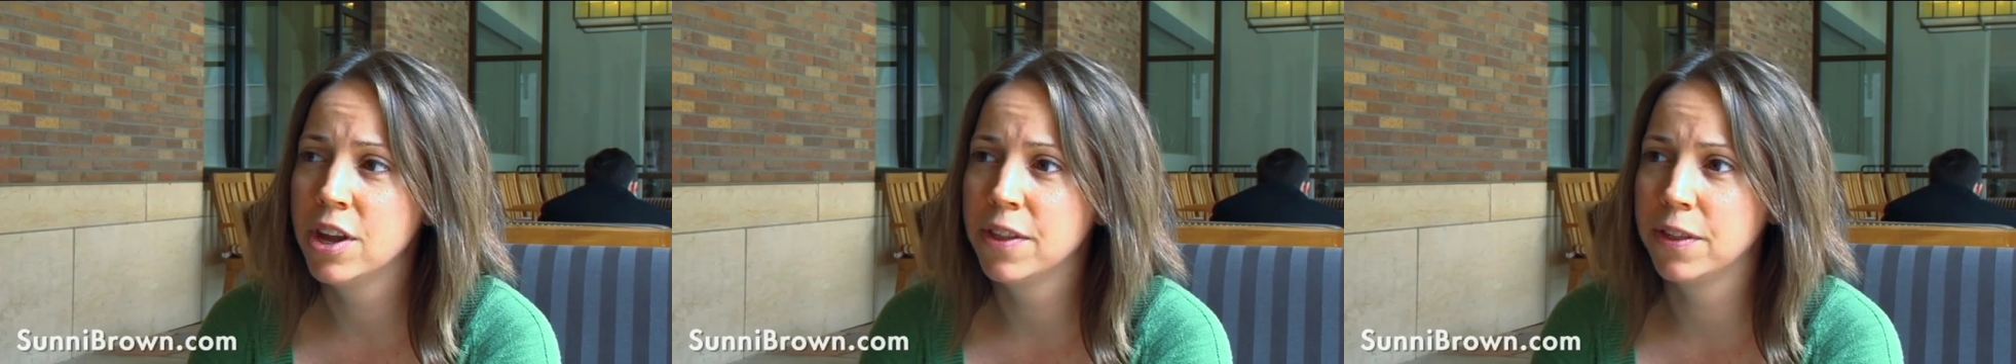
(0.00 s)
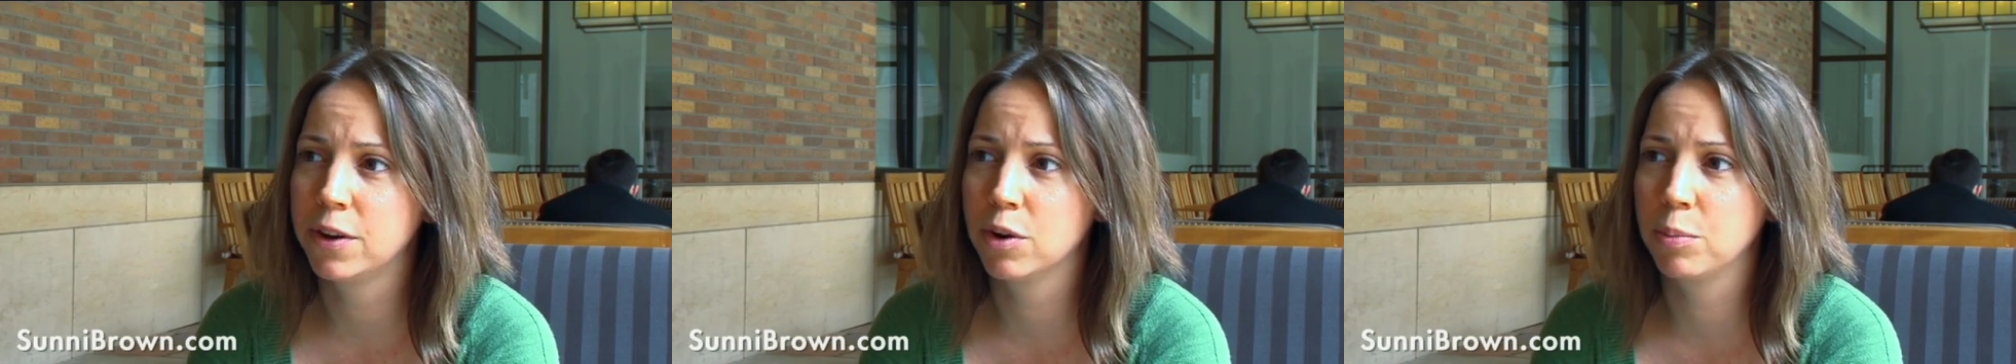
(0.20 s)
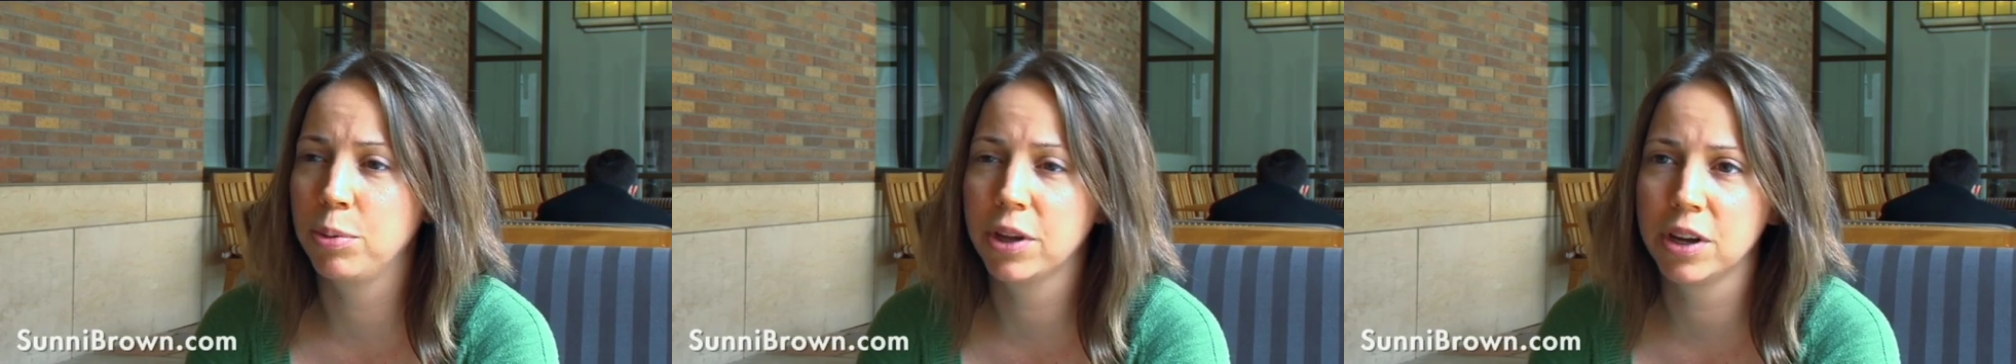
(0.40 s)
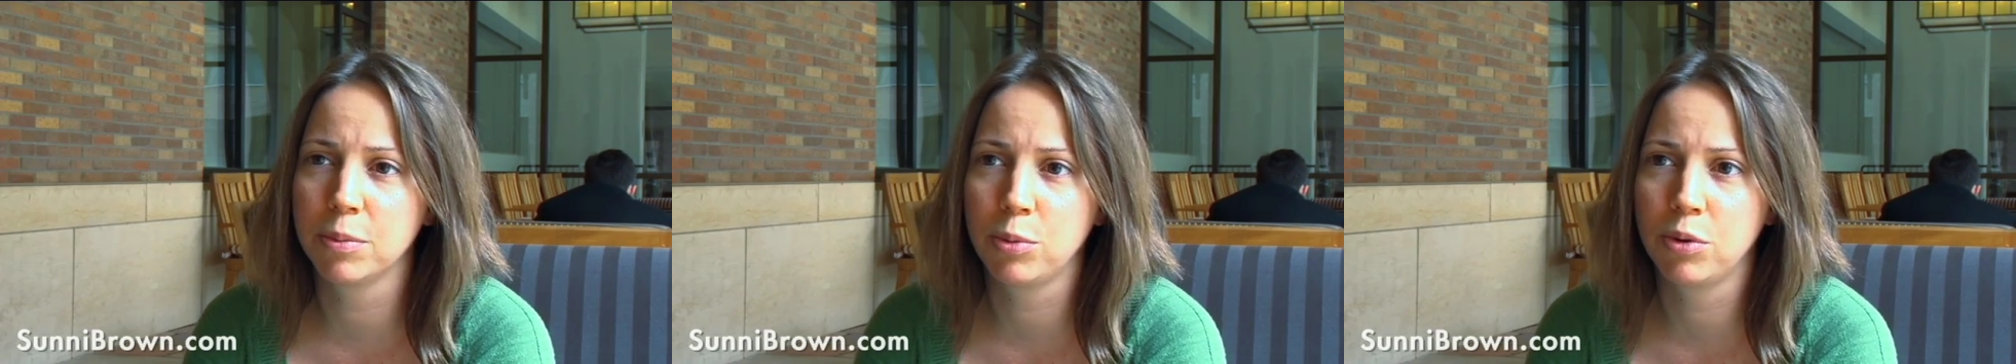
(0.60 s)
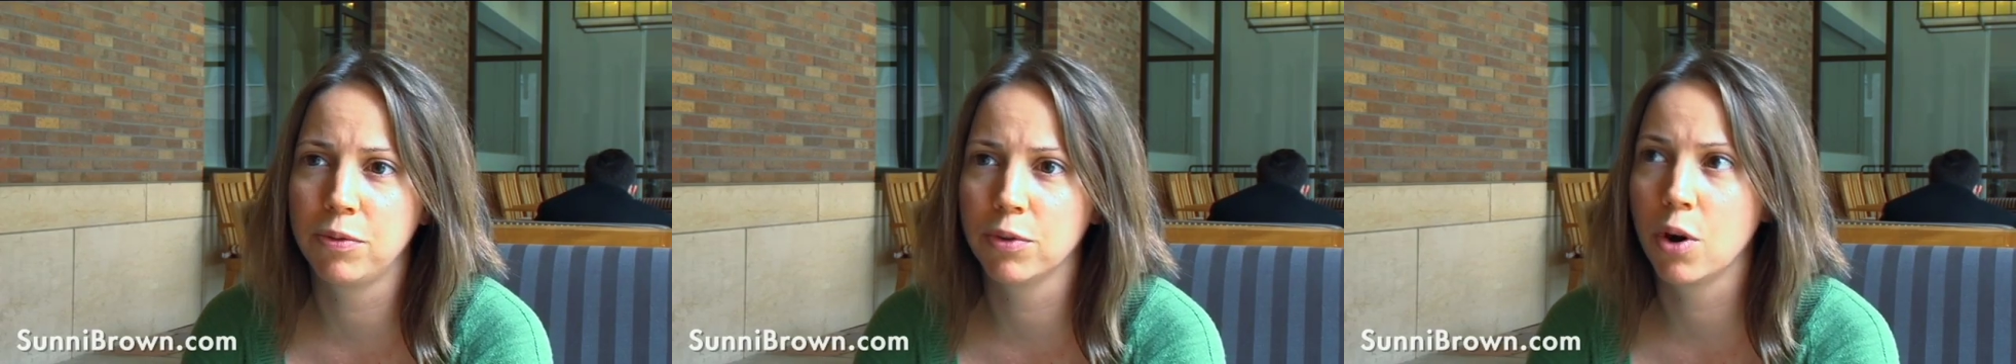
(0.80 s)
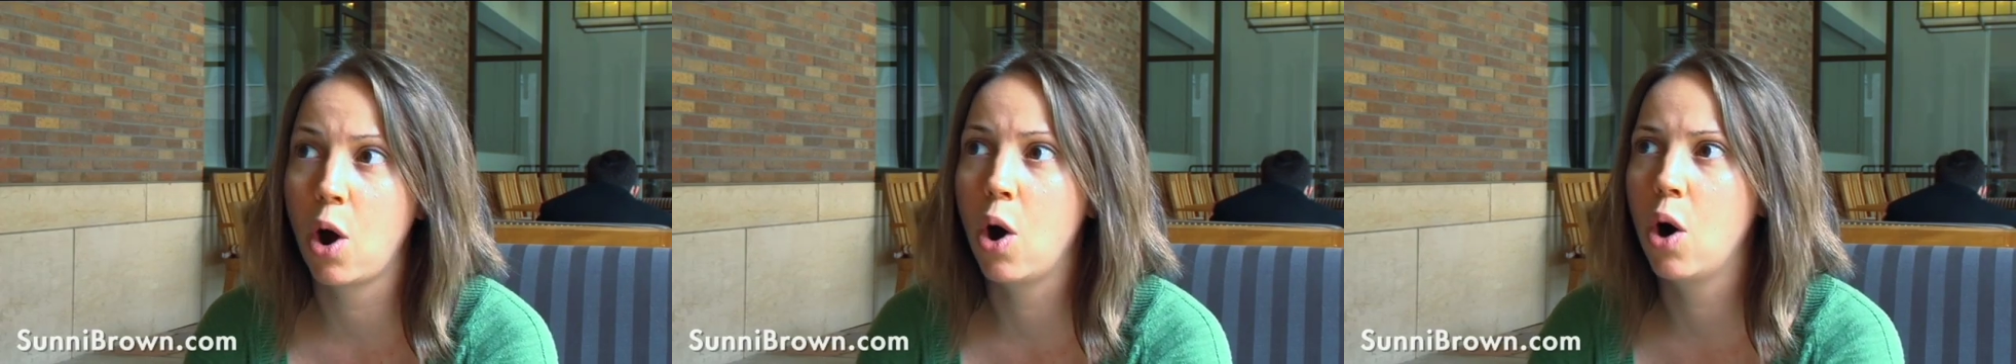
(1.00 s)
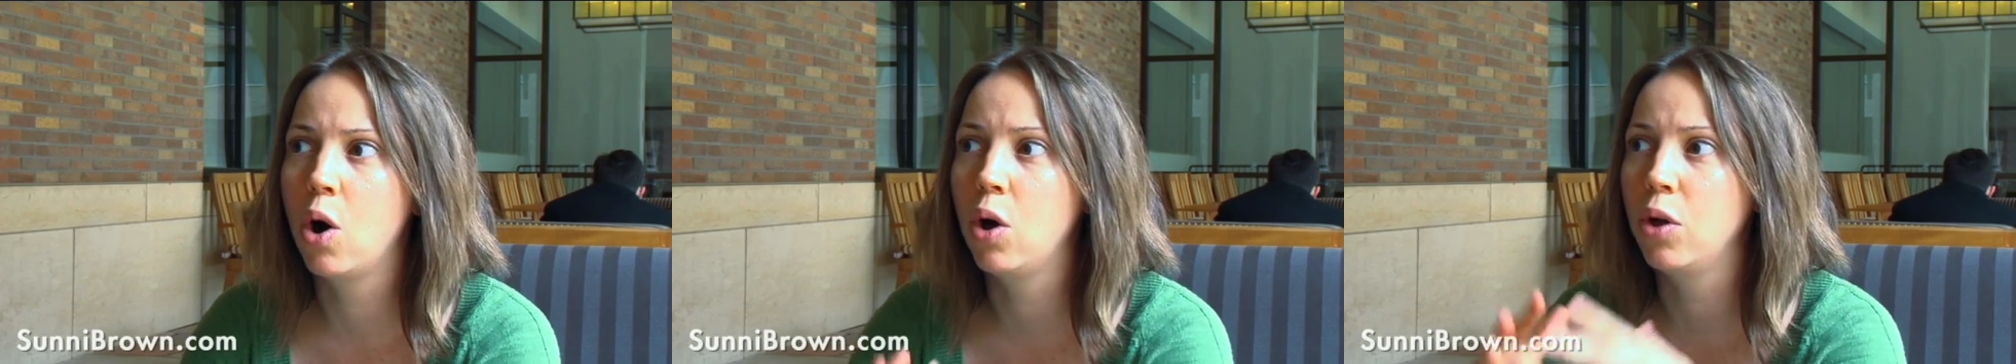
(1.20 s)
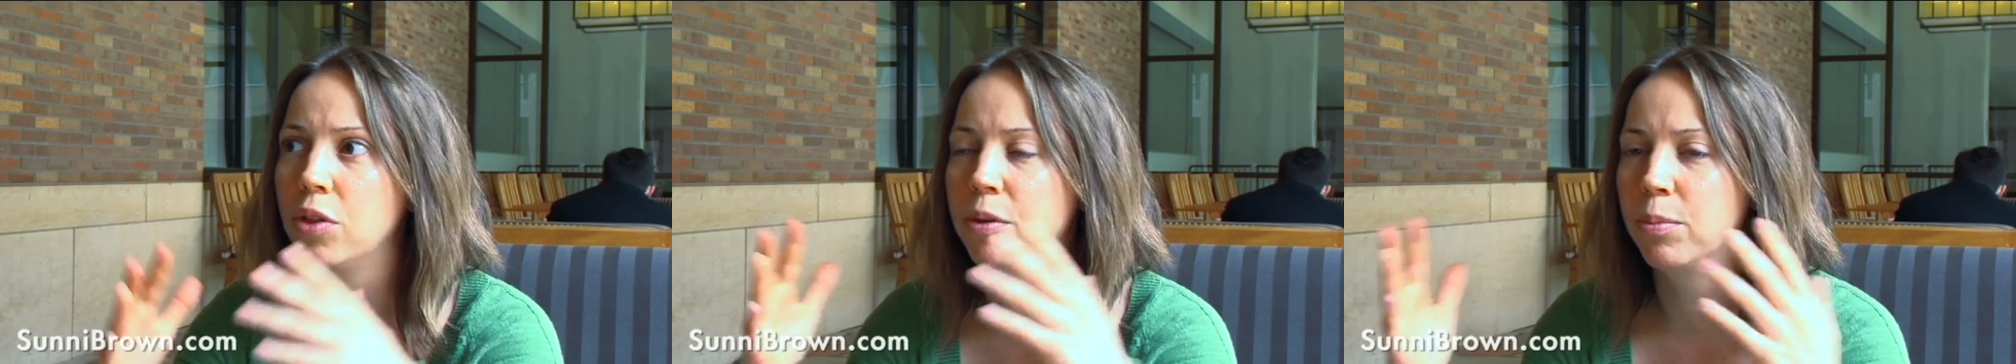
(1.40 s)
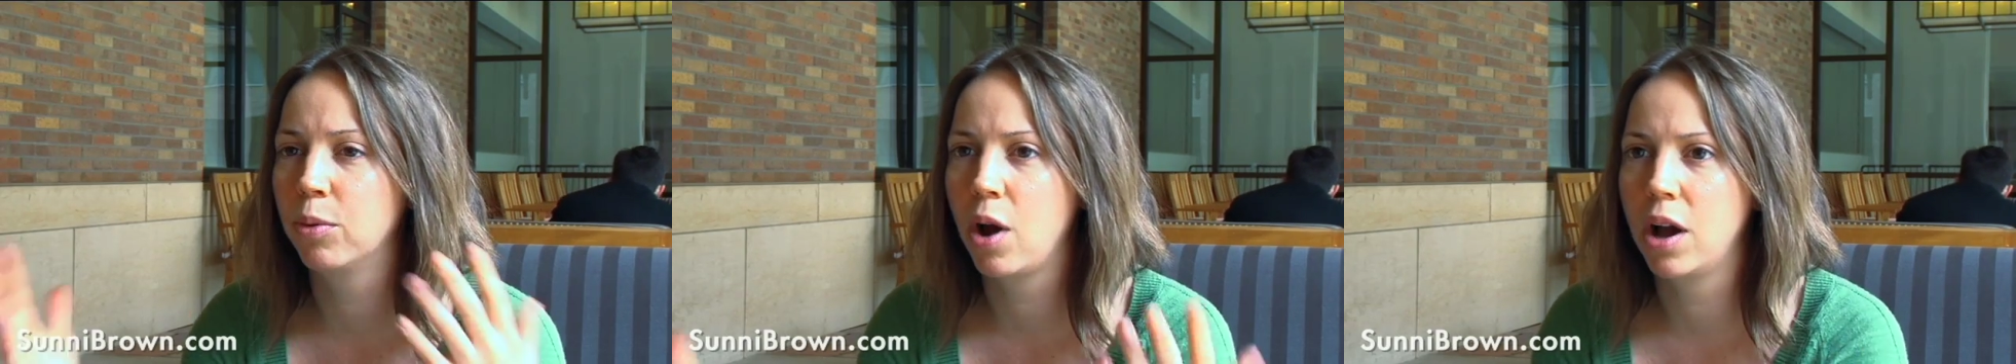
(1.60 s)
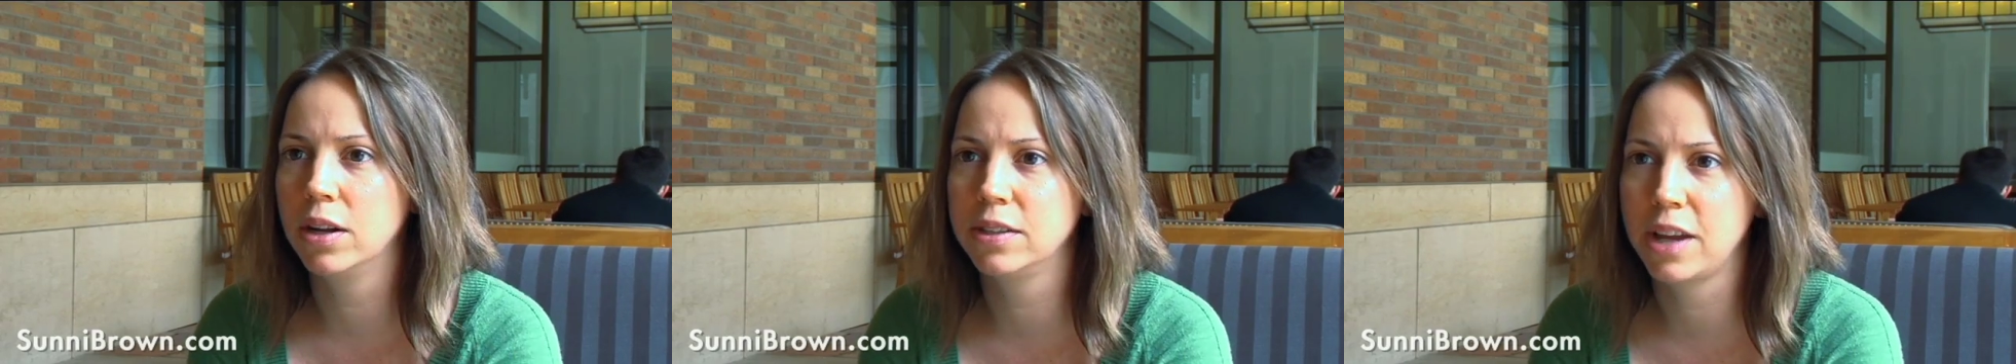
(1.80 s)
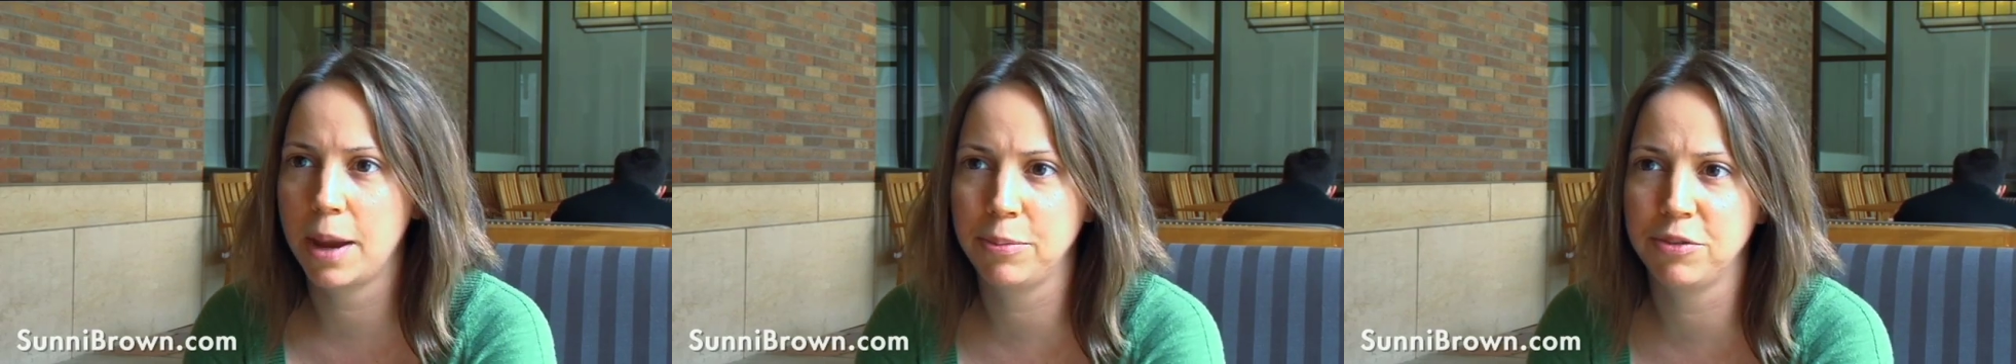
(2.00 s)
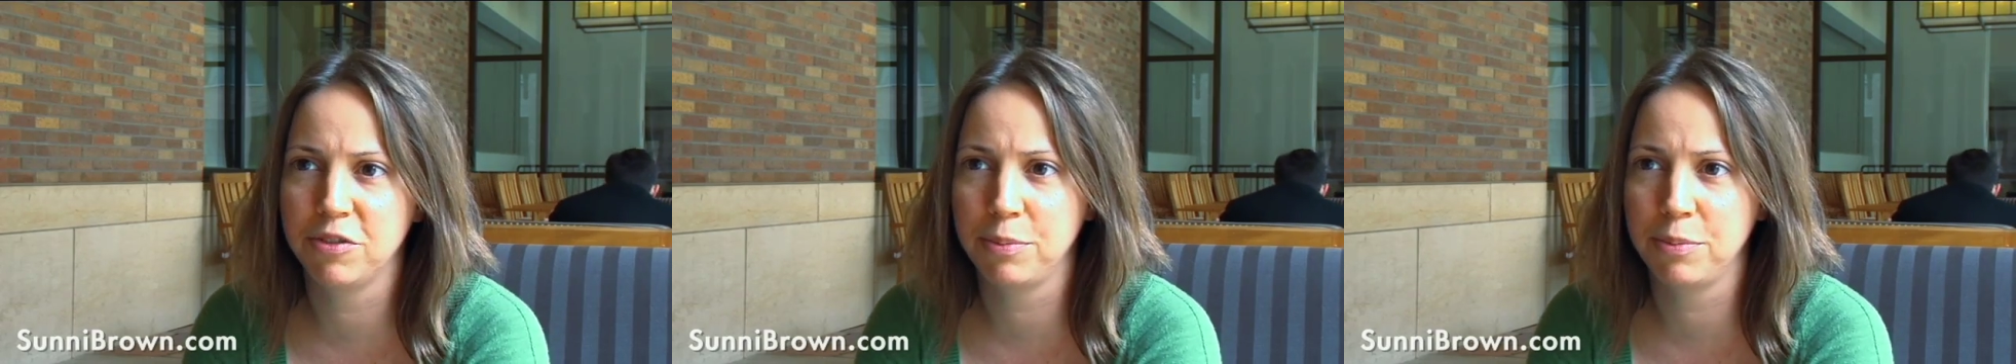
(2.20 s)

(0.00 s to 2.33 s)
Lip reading: that are applicable for all the broad types